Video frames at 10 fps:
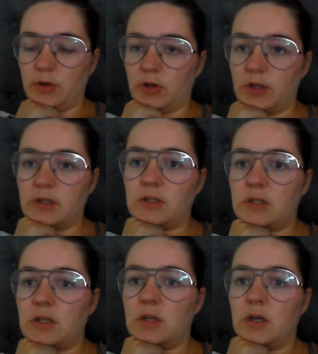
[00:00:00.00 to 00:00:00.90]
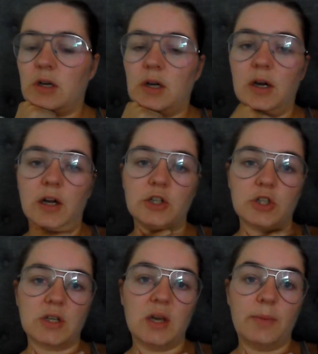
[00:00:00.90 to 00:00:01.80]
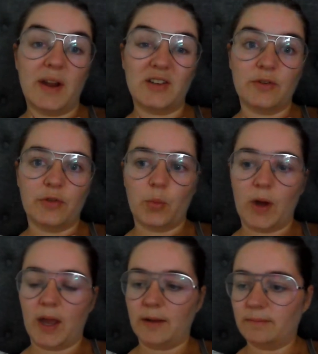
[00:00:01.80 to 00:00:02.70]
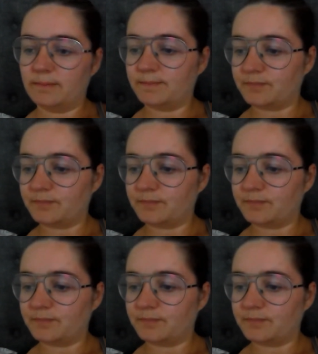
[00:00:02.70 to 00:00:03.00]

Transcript: to be honest, just to keep it out of the way.